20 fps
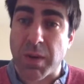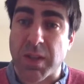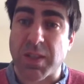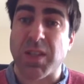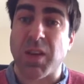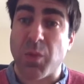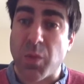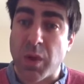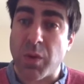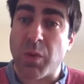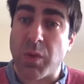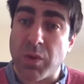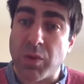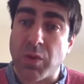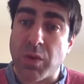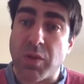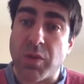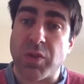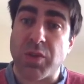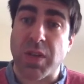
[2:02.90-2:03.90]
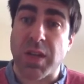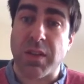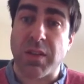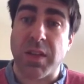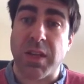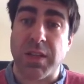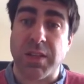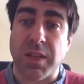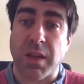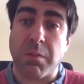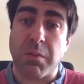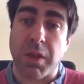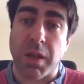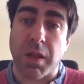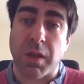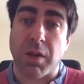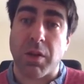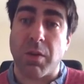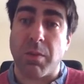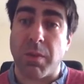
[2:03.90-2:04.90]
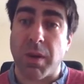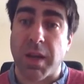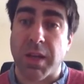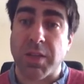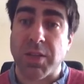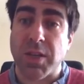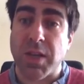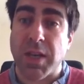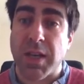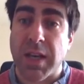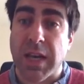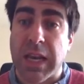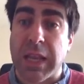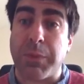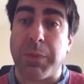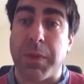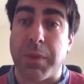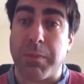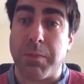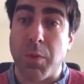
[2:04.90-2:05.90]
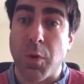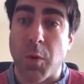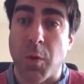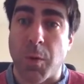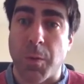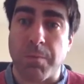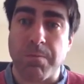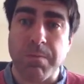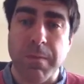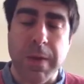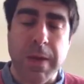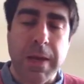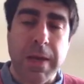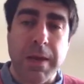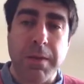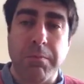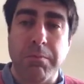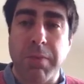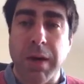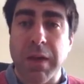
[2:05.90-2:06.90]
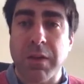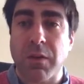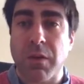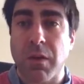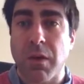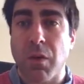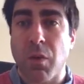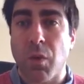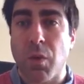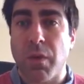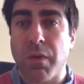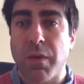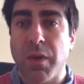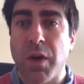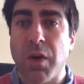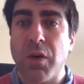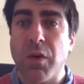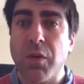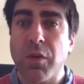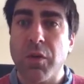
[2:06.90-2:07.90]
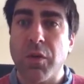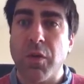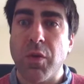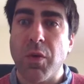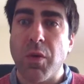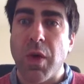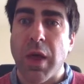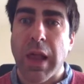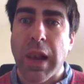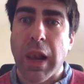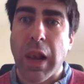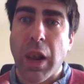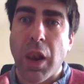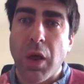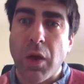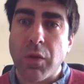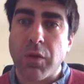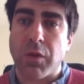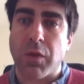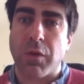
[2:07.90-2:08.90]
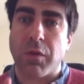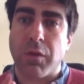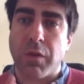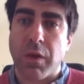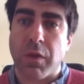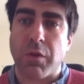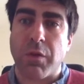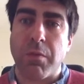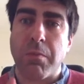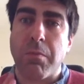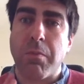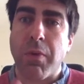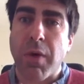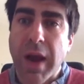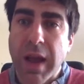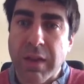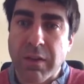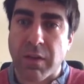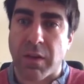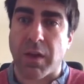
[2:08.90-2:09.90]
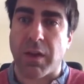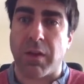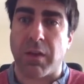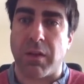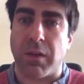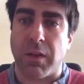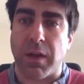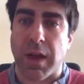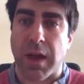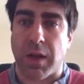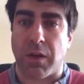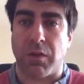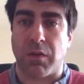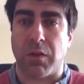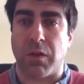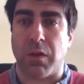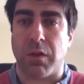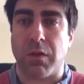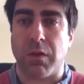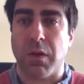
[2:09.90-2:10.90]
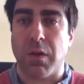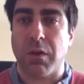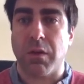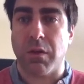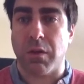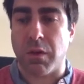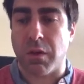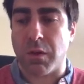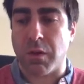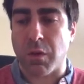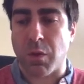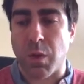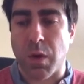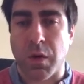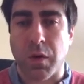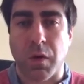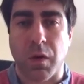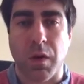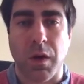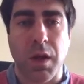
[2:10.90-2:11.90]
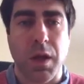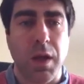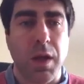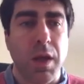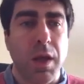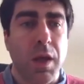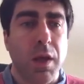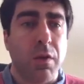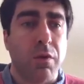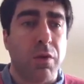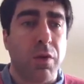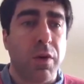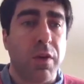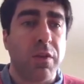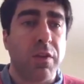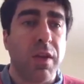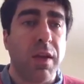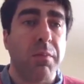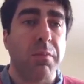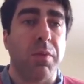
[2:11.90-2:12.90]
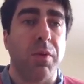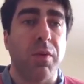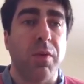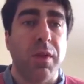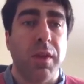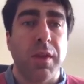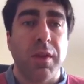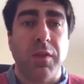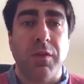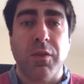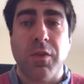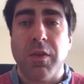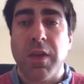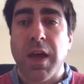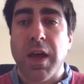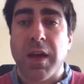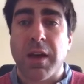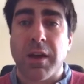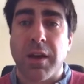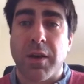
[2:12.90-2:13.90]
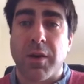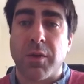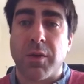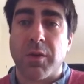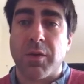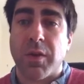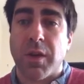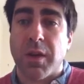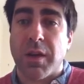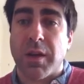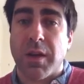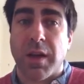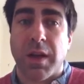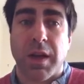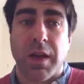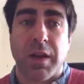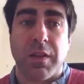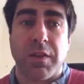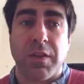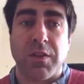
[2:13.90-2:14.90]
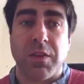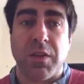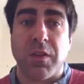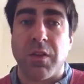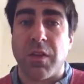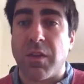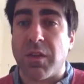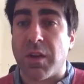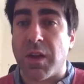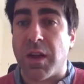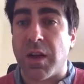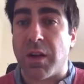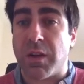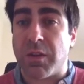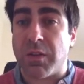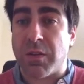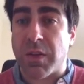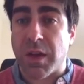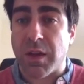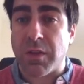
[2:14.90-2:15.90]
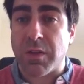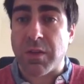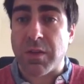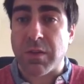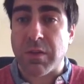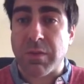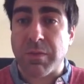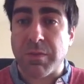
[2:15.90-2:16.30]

and we want to understand something complex a little bit more. But there are also lots of different practical answers to this question. For example, to diagnose diseases in early stages.